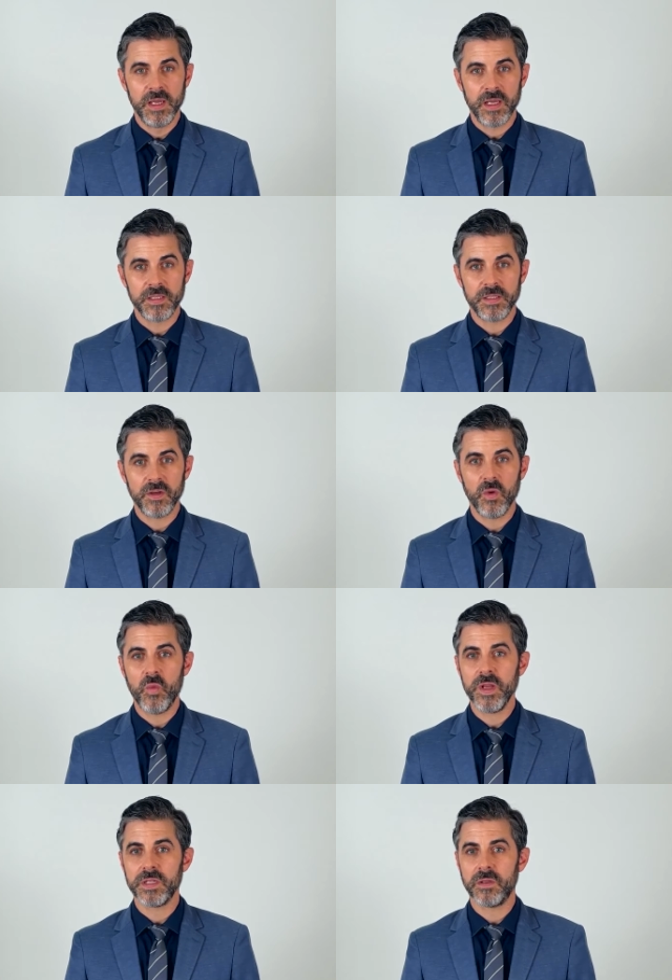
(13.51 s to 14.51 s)
consider
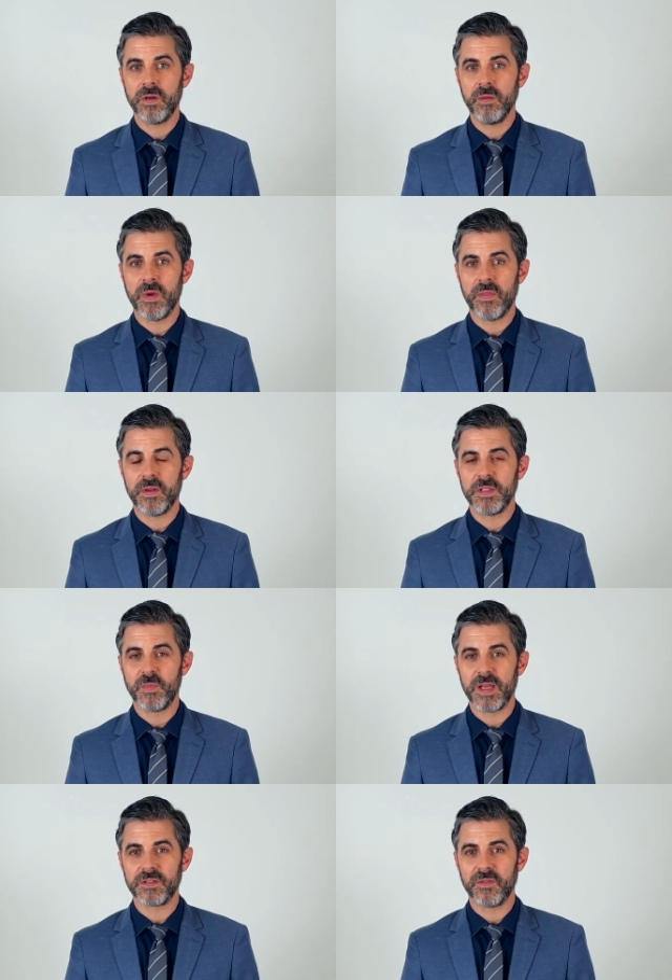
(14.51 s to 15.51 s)
which learning method is
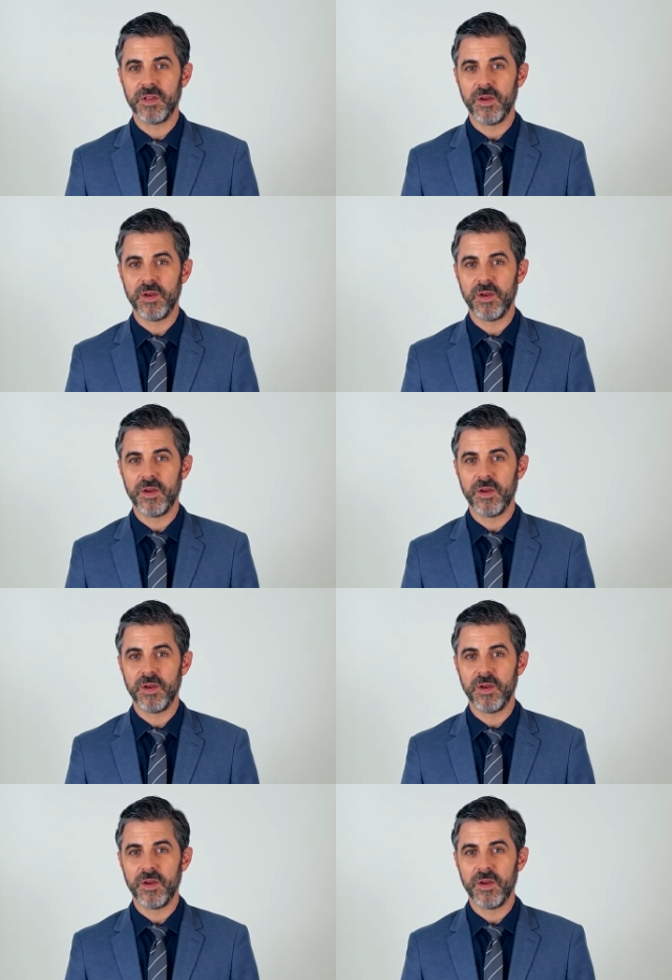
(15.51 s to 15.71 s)
best for